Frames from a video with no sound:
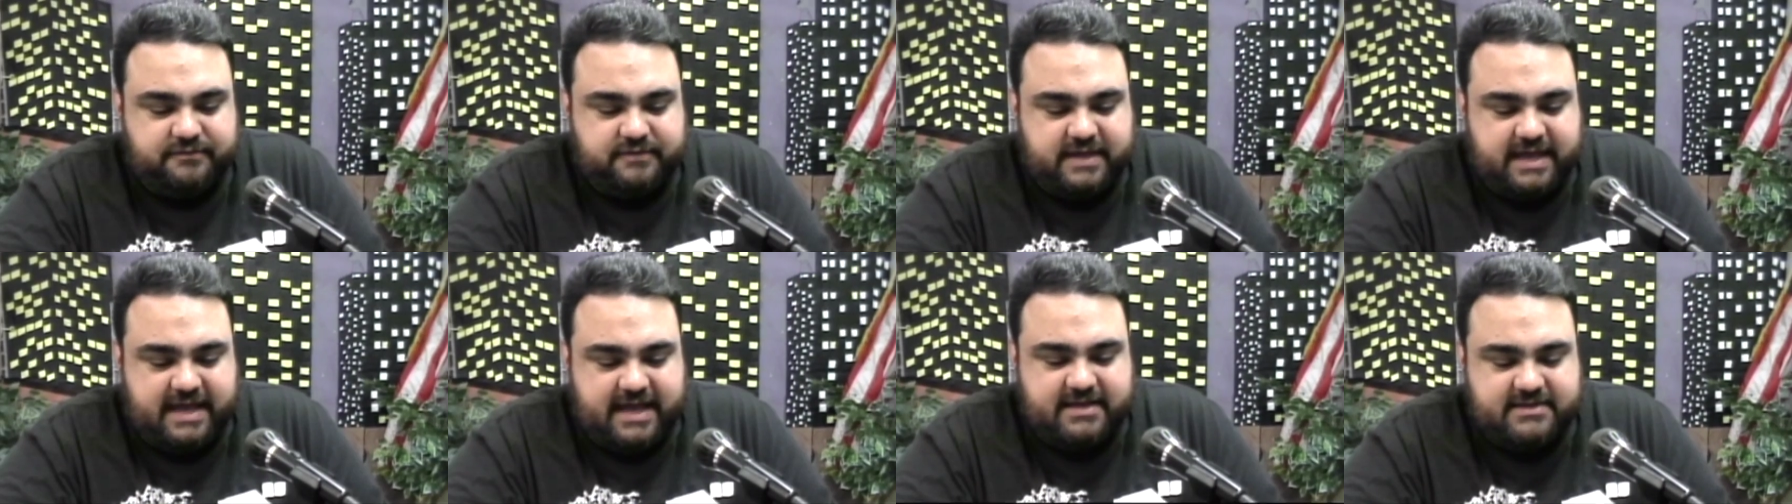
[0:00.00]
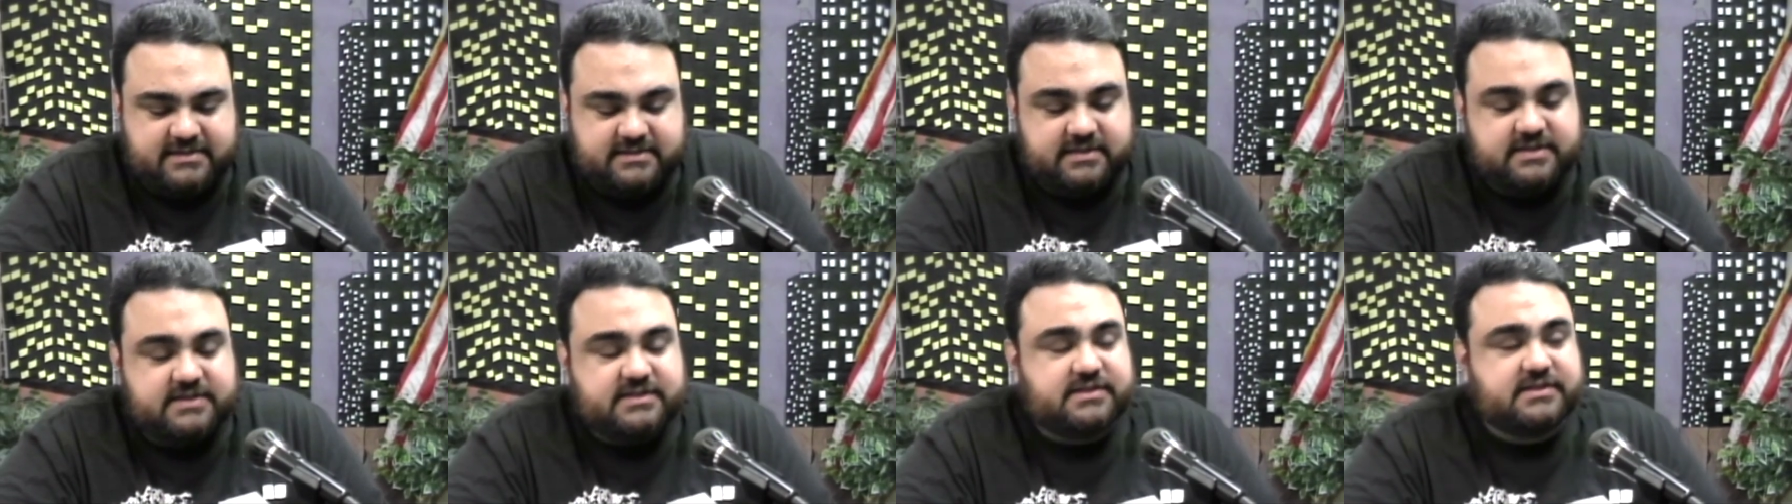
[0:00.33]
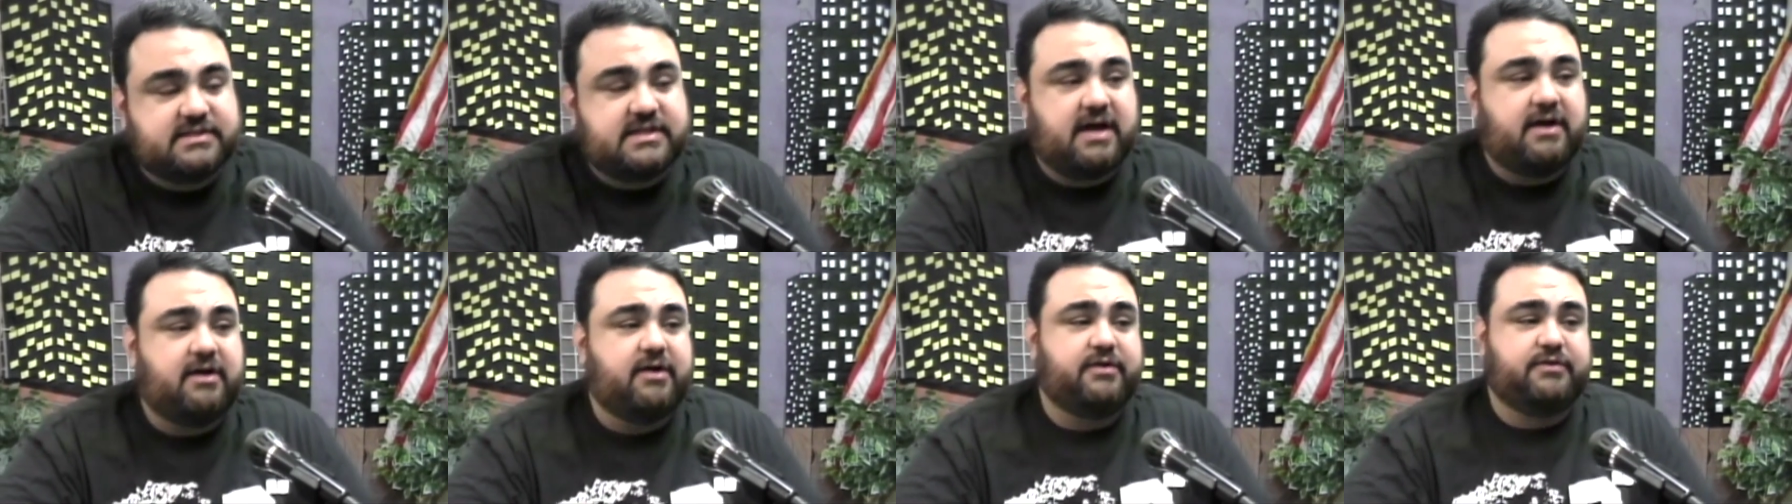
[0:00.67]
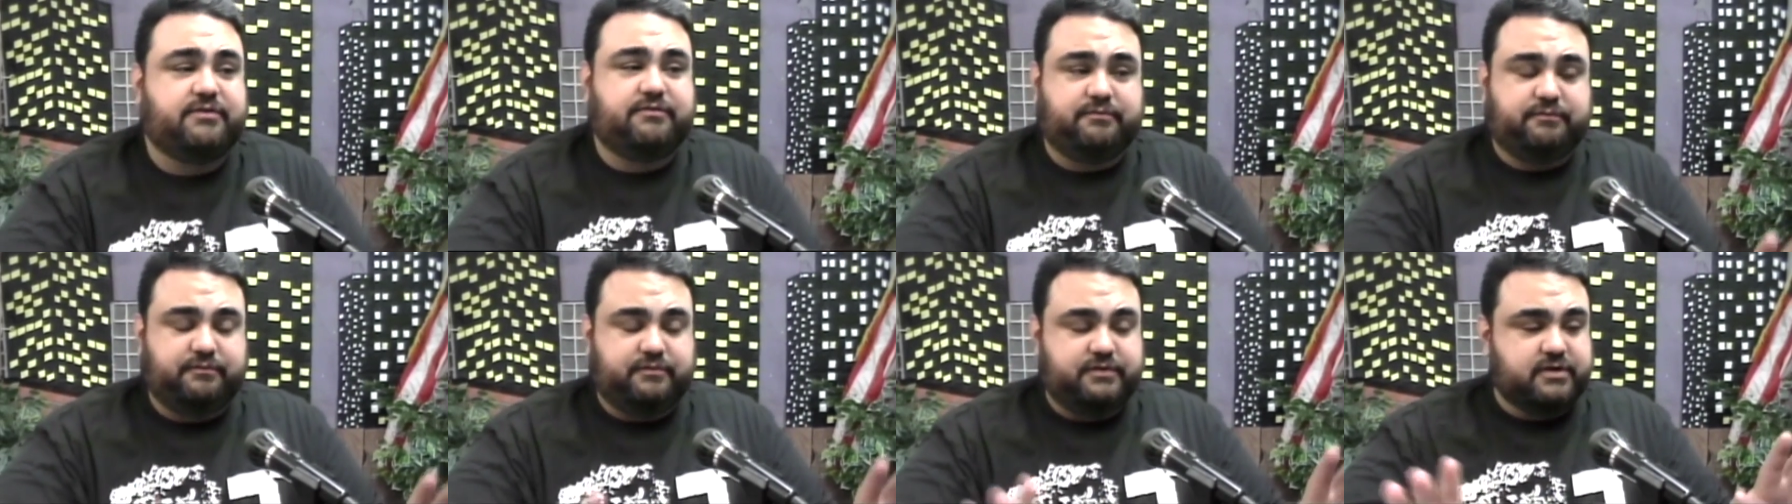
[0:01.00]
this is how I
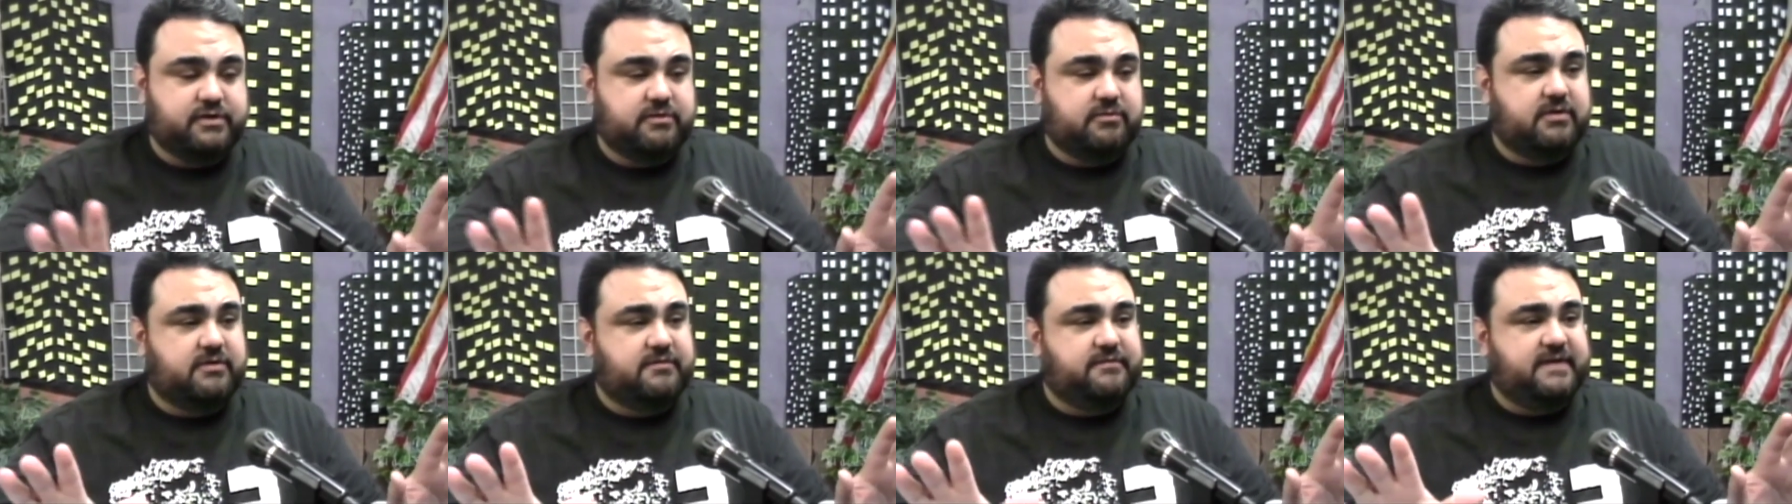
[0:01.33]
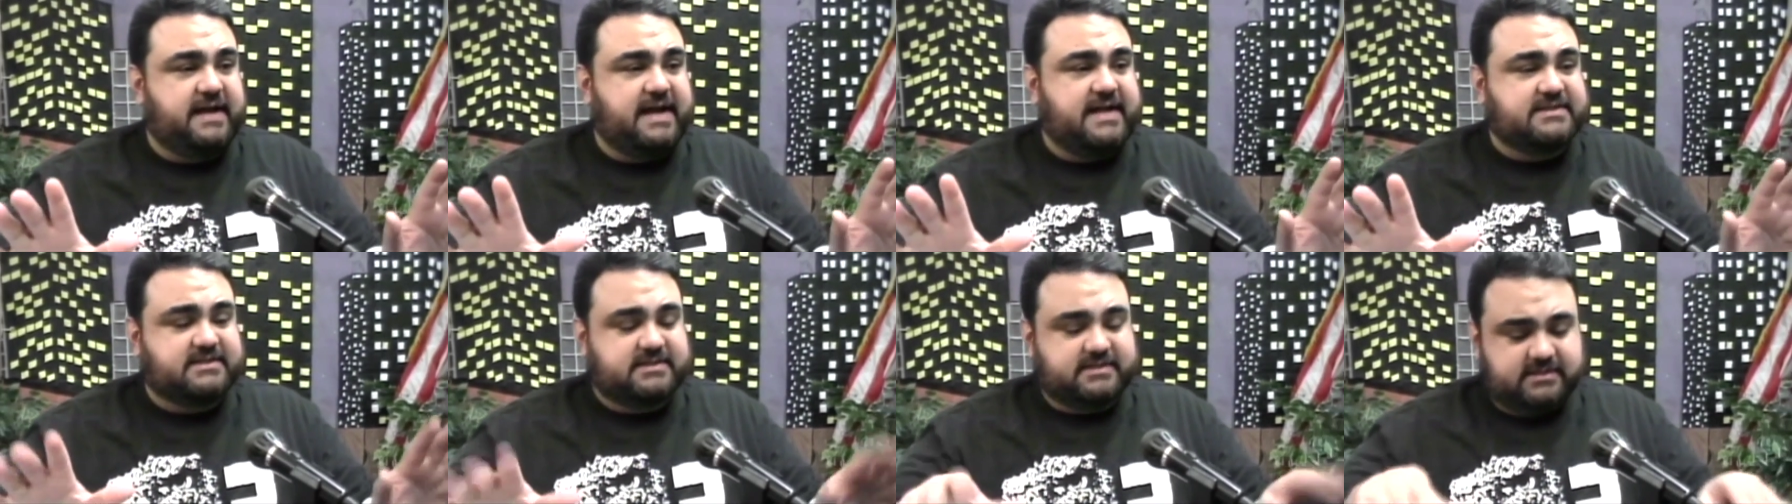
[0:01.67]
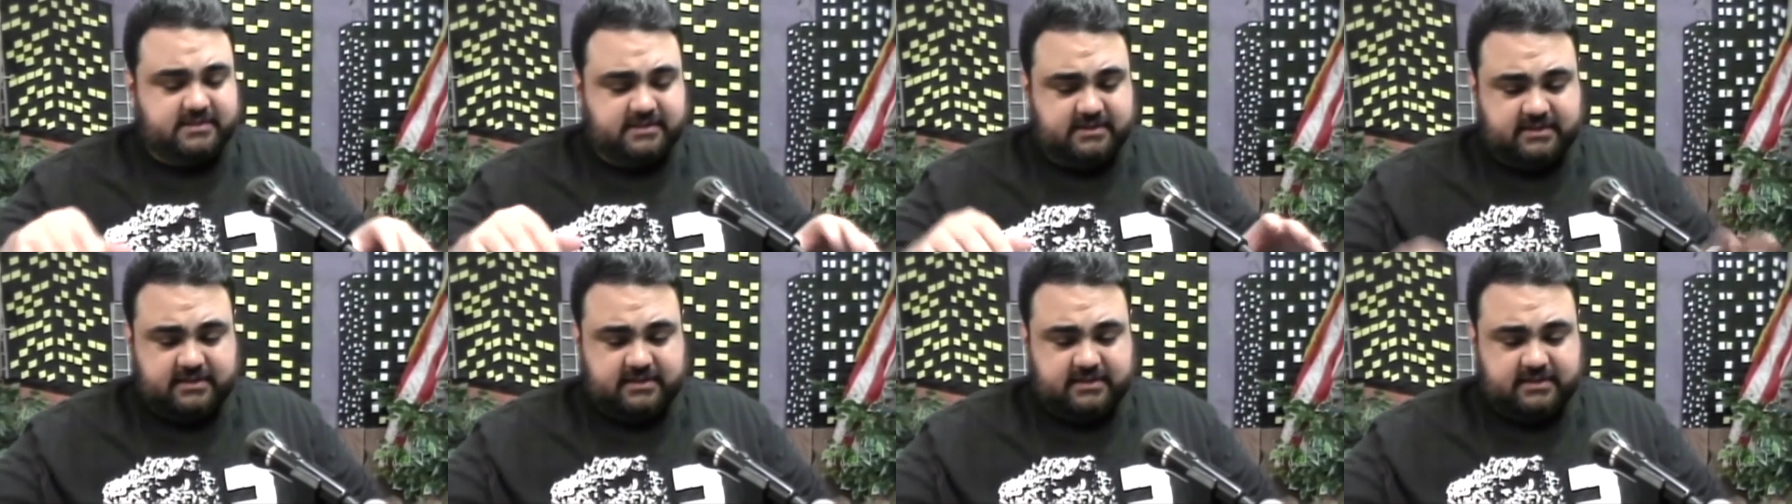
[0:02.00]
do it real fast.